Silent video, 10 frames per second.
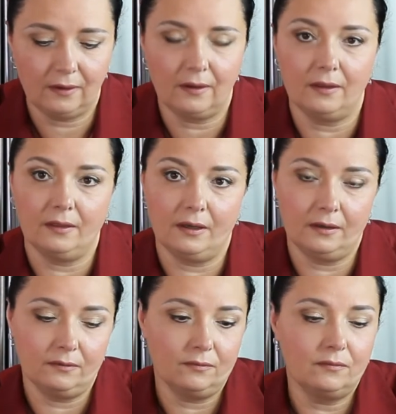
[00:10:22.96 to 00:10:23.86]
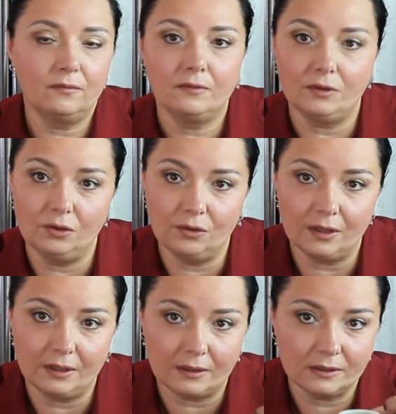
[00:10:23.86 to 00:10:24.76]
And then you
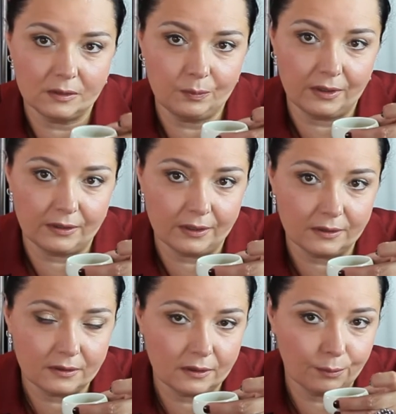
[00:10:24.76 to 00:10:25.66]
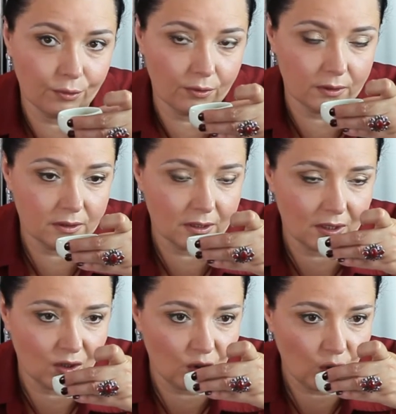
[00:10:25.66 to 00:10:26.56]
can experience the Pu Erh tea.